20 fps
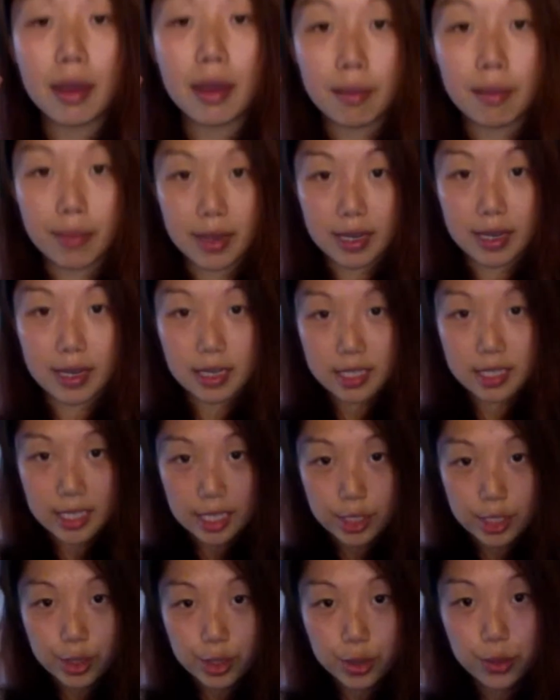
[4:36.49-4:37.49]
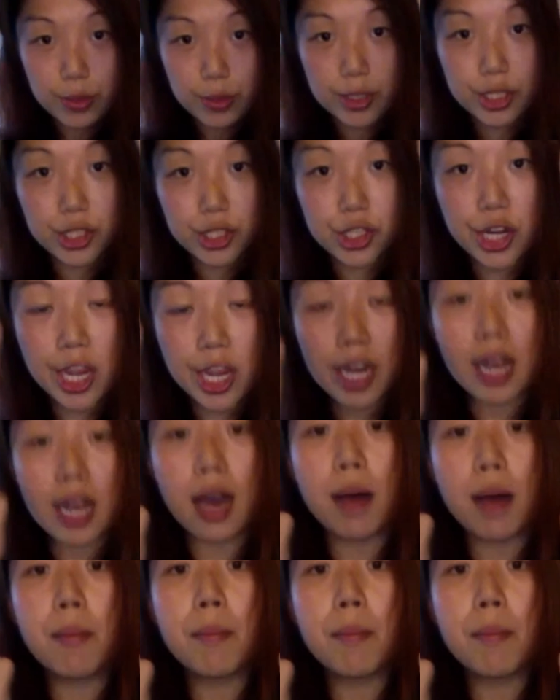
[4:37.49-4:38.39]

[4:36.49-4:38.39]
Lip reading: because as you do a chin-up,